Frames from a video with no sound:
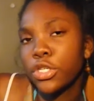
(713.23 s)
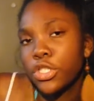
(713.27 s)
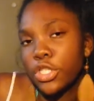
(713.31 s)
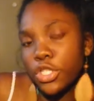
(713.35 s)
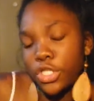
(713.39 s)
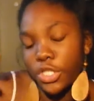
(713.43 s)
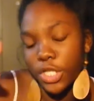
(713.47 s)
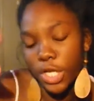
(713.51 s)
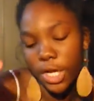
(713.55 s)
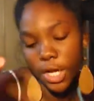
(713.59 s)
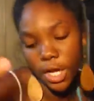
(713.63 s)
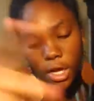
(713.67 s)

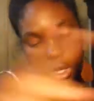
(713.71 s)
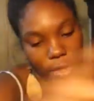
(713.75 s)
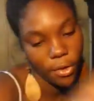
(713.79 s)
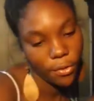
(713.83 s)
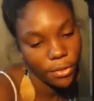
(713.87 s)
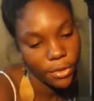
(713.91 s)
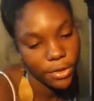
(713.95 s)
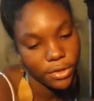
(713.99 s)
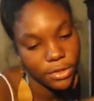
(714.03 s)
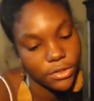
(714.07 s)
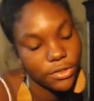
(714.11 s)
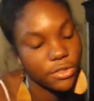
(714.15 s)
to check out
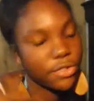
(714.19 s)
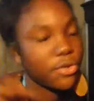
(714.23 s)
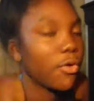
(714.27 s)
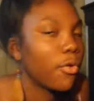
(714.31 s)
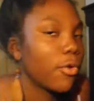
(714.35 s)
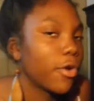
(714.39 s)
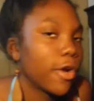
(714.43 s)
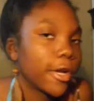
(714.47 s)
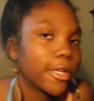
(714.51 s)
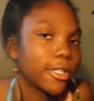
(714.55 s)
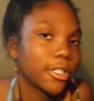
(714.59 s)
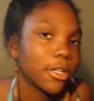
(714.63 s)
these
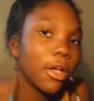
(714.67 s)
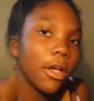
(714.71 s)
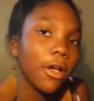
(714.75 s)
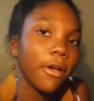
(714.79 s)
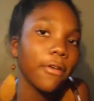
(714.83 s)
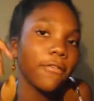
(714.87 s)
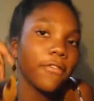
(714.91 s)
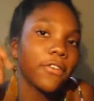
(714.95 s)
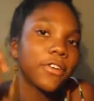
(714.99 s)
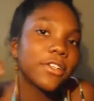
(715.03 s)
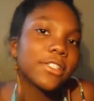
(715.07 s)
stores for